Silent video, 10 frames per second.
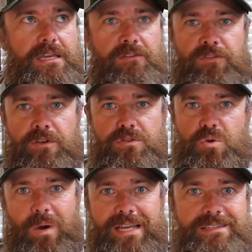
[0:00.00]

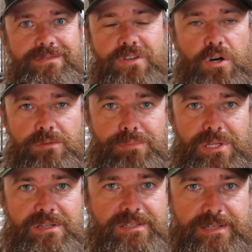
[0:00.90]
confused why it's even called
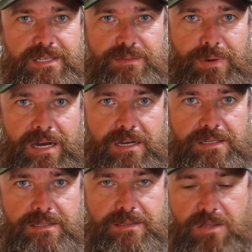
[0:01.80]
ballistics
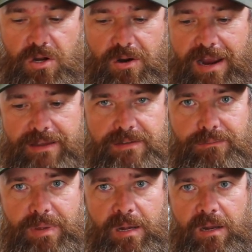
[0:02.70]
box. There
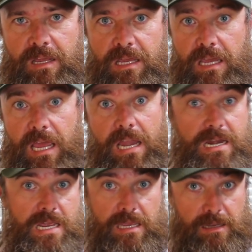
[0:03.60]
hasn't been
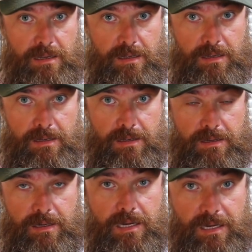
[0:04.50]
any
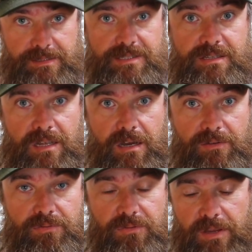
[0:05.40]
gun
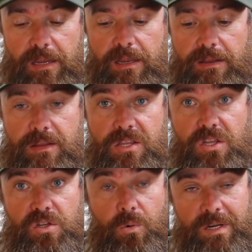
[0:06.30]
stuff in
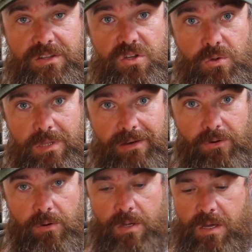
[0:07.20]
the 22
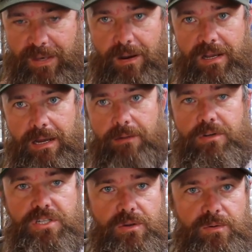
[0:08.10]
level. You know, I kind of
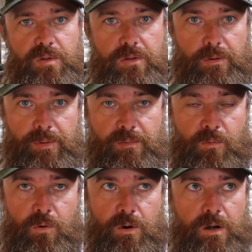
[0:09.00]
wish they were a little bit
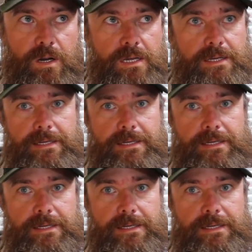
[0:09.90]
more